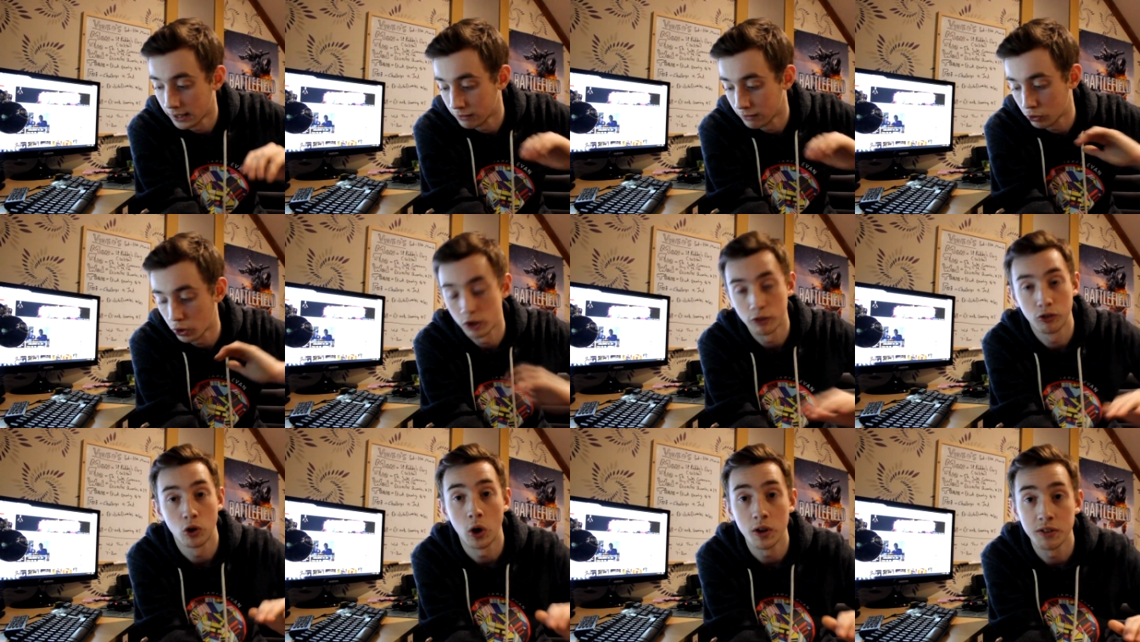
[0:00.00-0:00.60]
and I've got
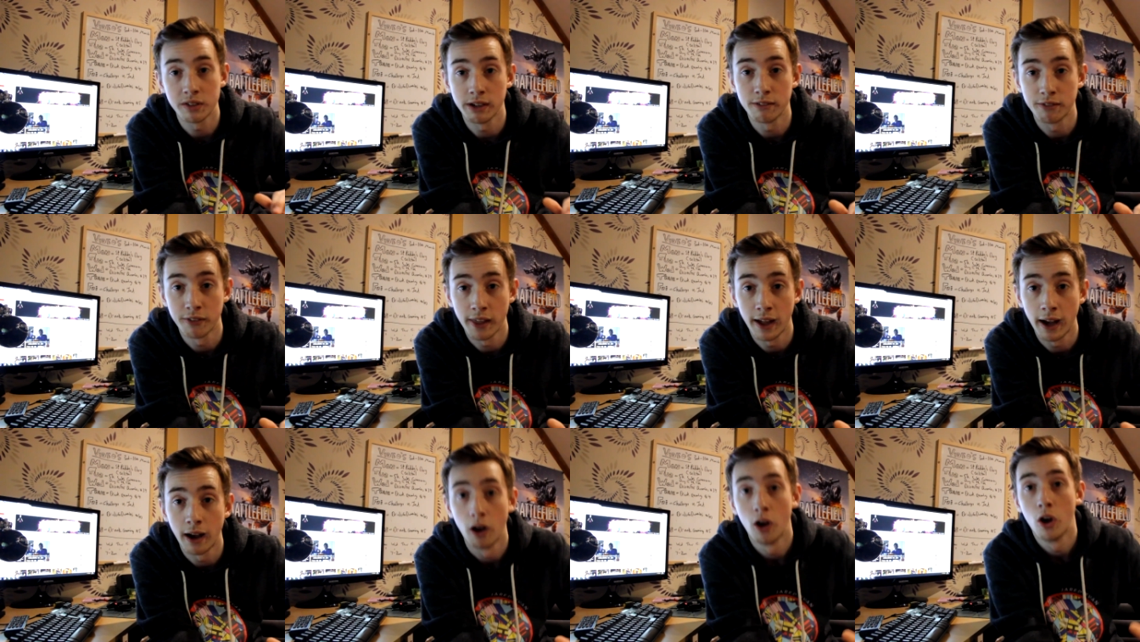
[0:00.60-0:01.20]
enough content for
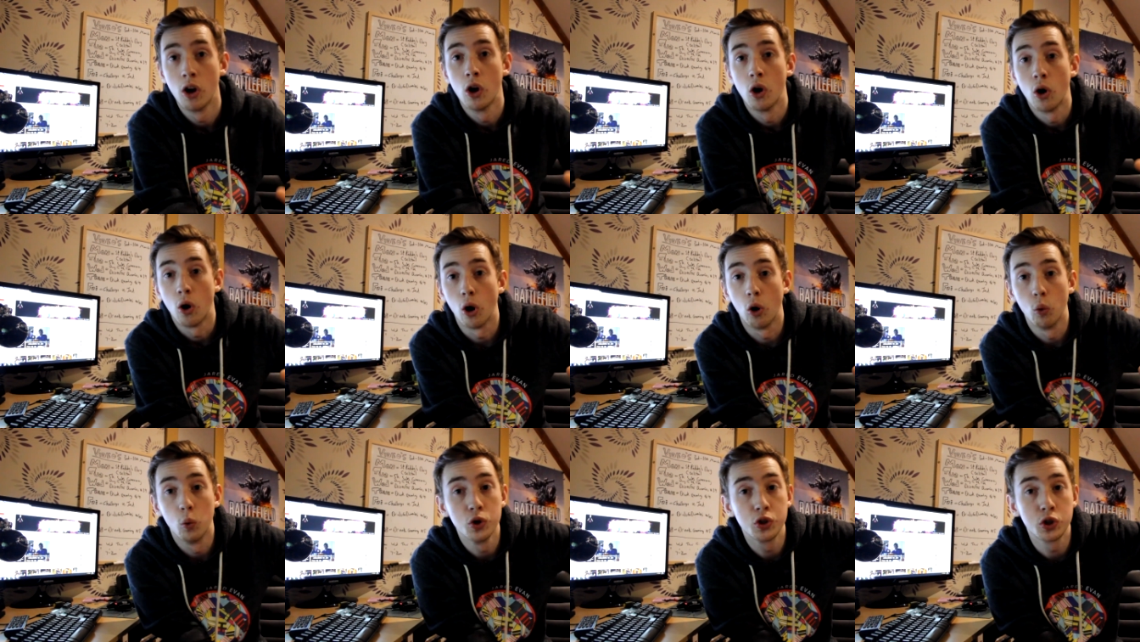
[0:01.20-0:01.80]
that?
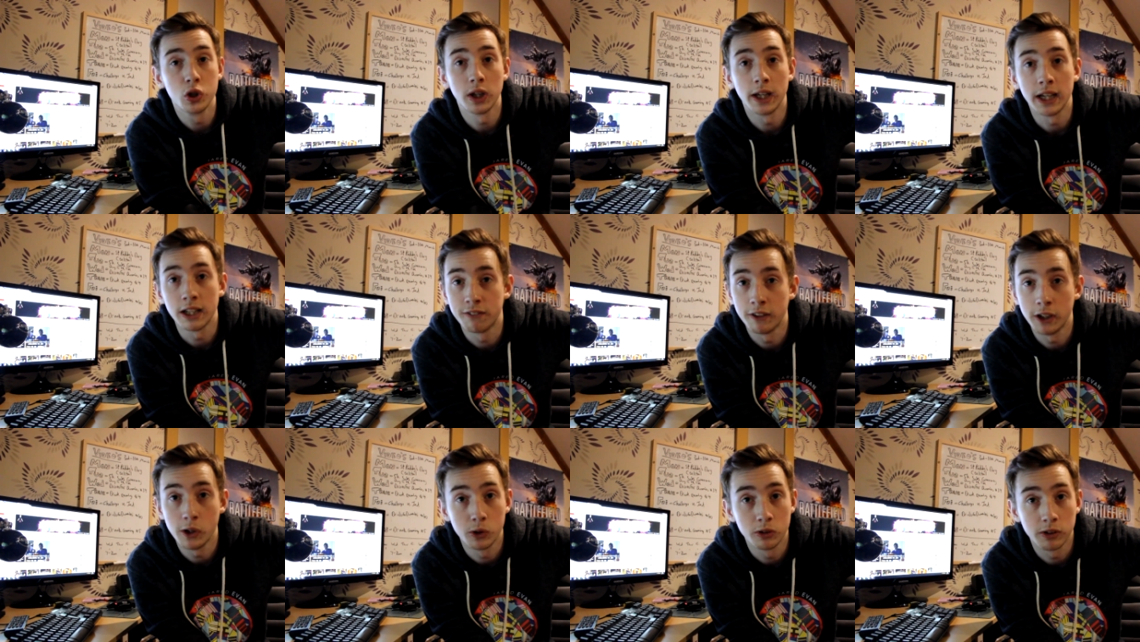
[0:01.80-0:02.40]
Or would you like
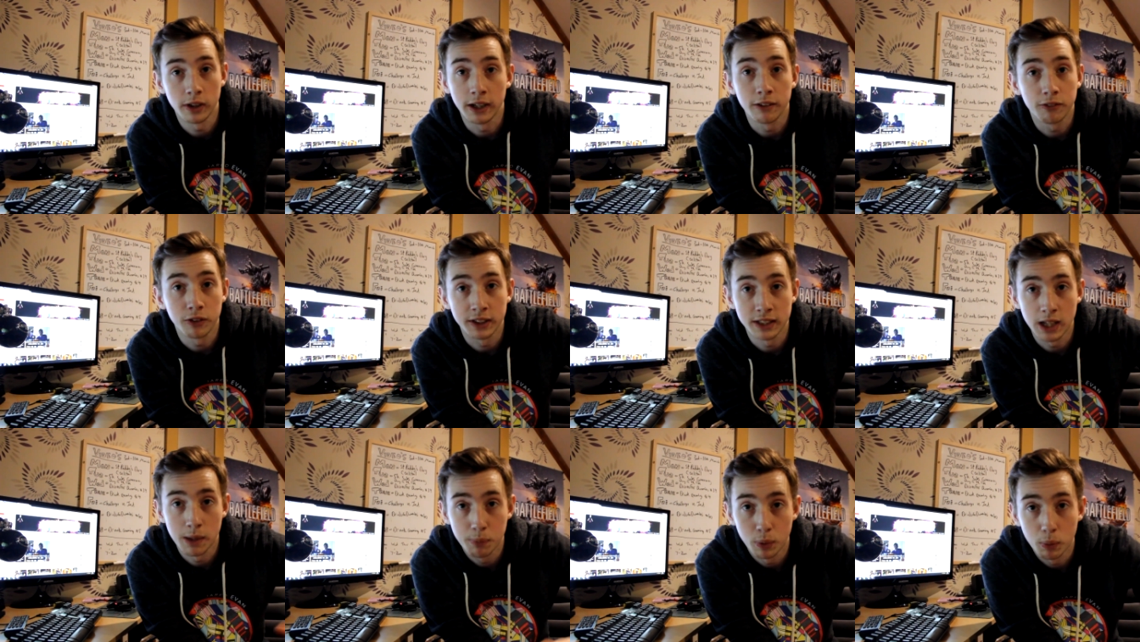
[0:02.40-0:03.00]
videos like, for
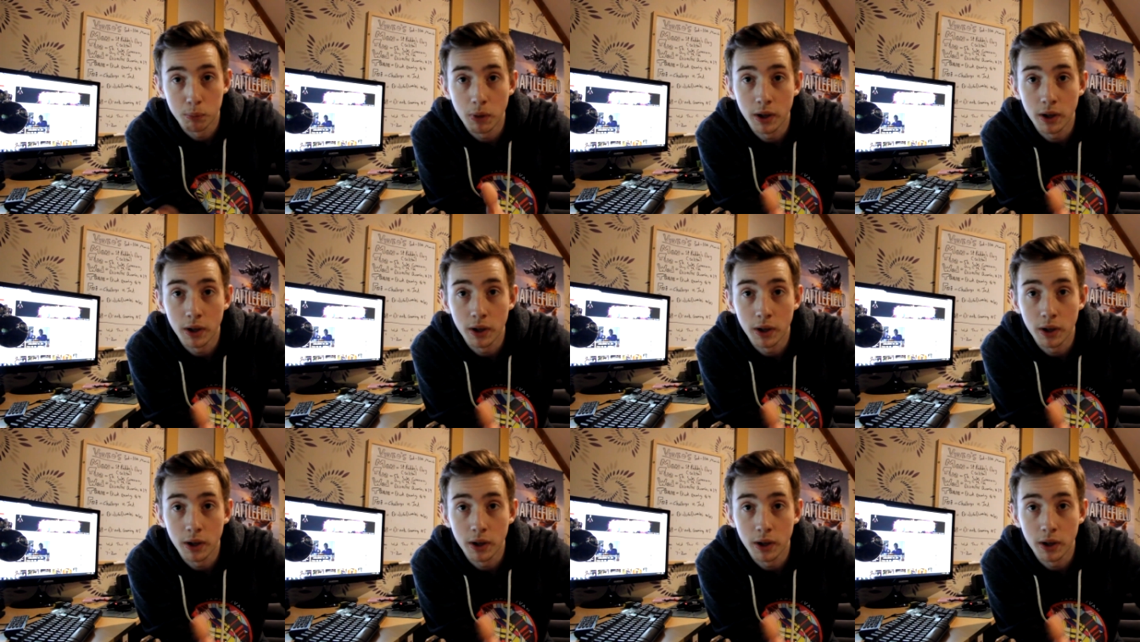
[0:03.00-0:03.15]
example,